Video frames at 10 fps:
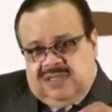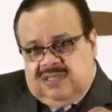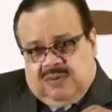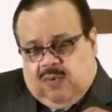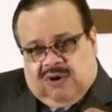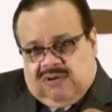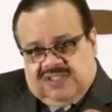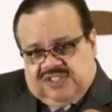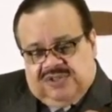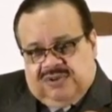the world
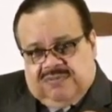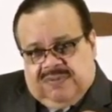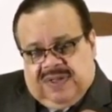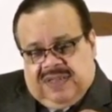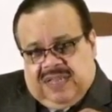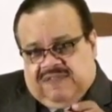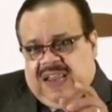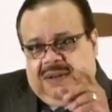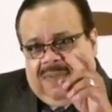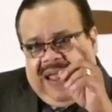is new. If
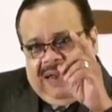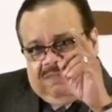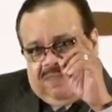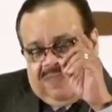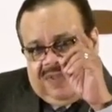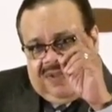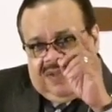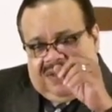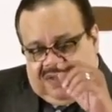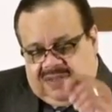any man
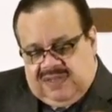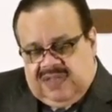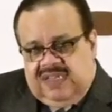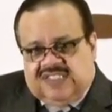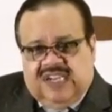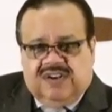is in